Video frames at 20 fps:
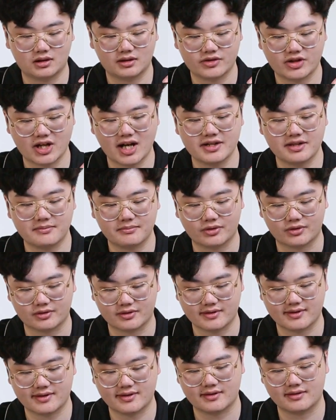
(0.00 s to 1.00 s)
charging
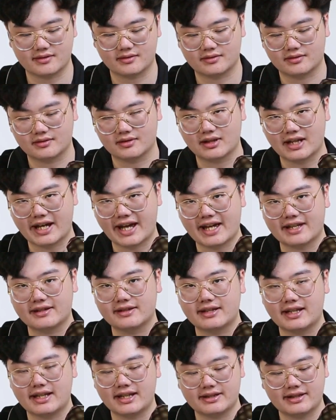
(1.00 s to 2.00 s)
ports
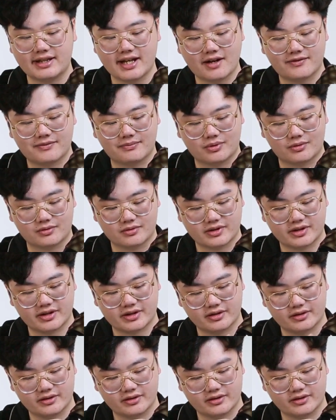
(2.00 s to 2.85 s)
and the TF port